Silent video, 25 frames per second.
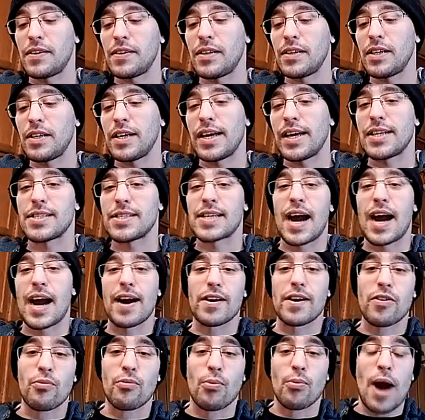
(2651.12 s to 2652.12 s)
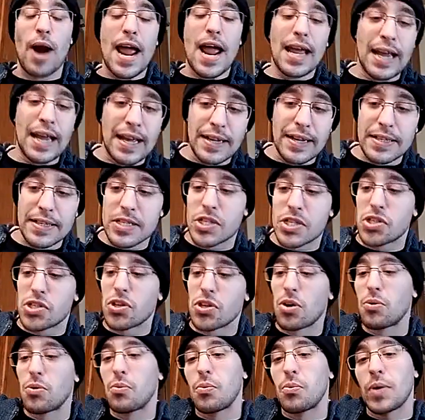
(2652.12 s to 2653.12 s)
you get tired of Reagan,
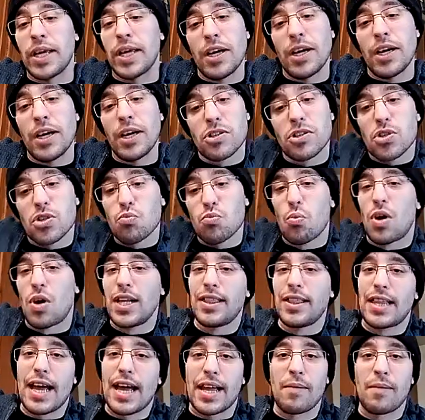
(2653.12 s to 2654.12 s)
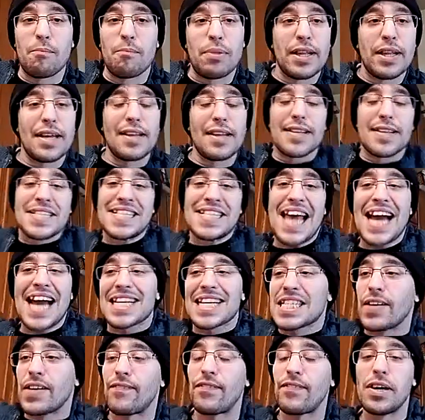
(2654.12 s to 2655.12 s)
so here's one that can play the
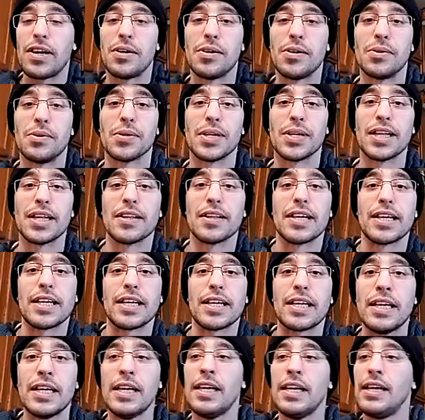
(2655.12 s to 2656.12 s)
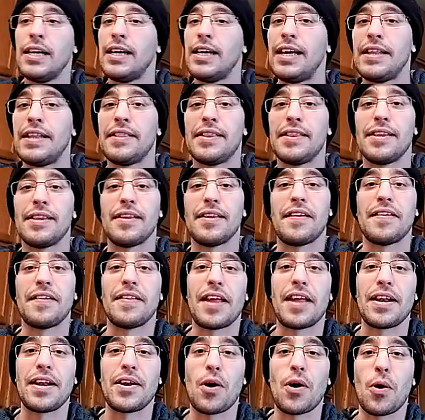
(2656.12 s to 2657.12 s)
saxophone, and like, and
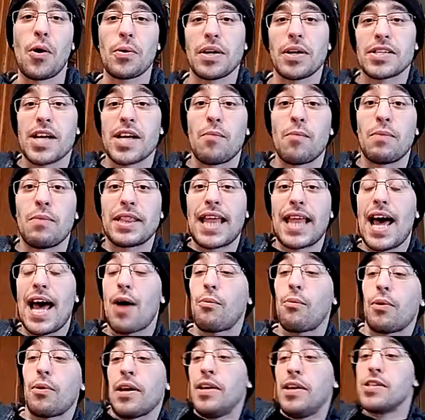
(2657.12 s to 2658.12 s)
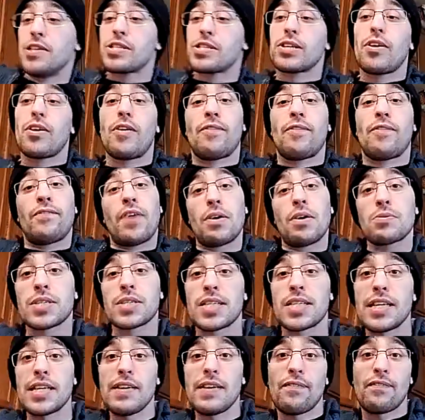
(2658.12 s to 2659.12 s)
then, oh, you're done with that, well, here's a little
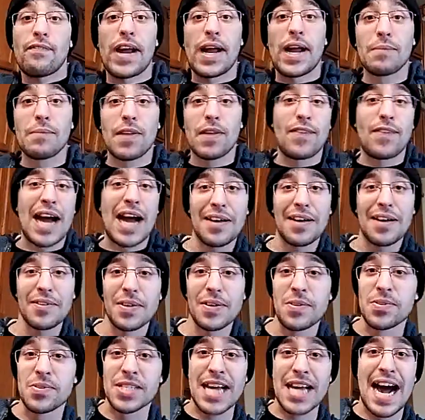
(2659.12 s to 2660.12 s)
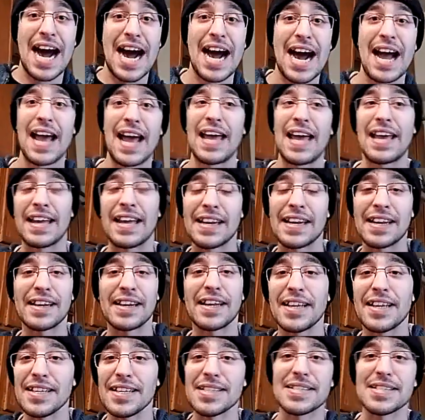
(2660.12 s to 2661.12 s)
folksy family values guy,
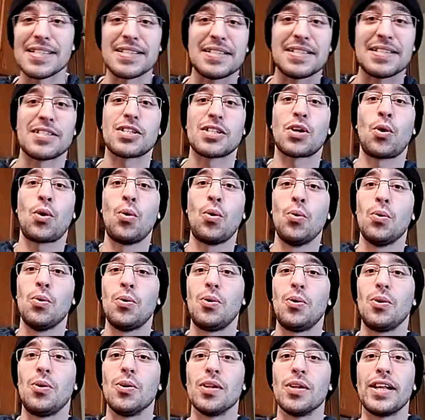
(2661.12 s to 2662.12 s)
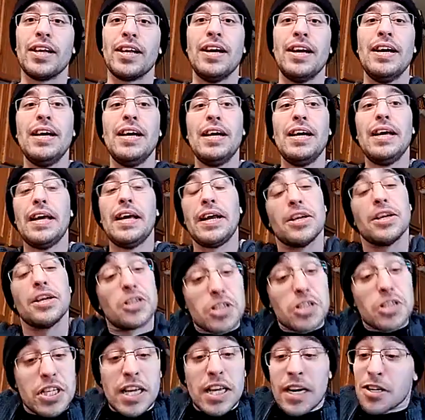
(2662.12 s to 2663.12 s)
and he's cool, and
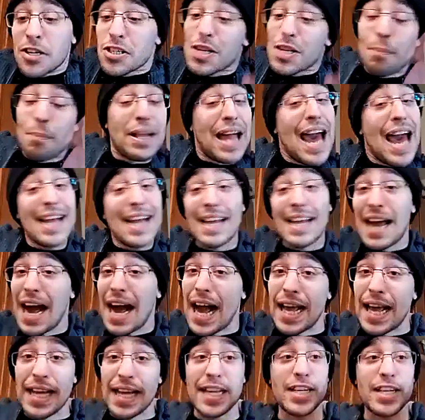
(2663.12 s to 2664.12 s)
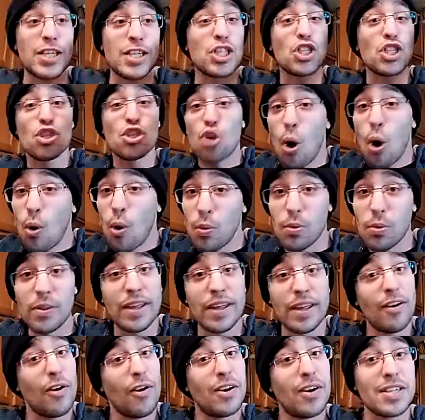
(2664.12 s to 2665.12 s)
here's a black guy, he's
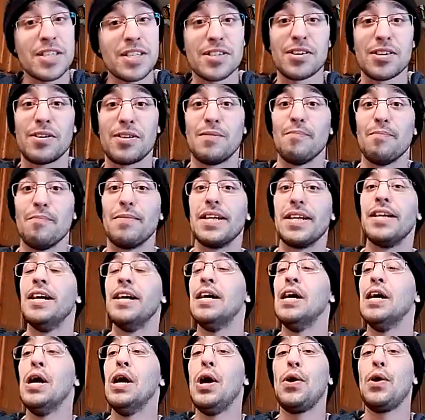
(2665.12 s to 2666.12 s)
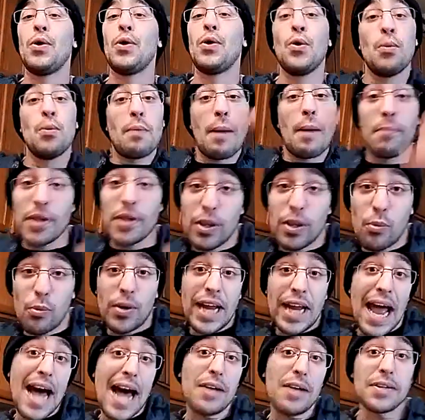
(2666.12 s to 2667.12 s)
totally awesome, and you remember the
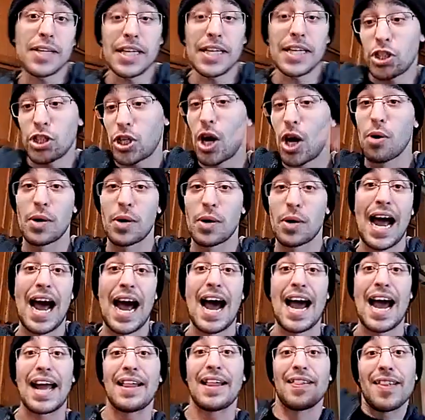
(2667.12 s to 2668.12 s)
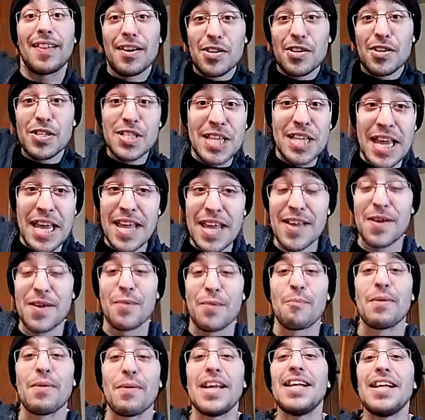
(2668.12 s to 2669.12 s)
reality show guy, there's
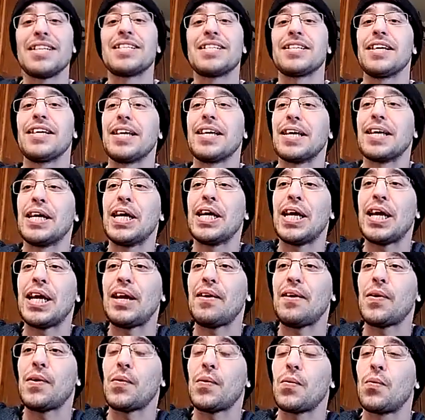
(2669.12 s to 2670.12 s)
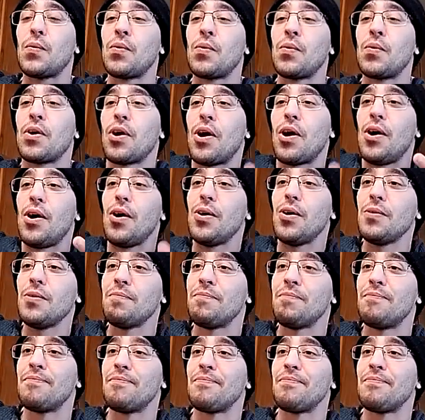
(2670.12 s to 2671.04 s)
him. And it's like, we're all,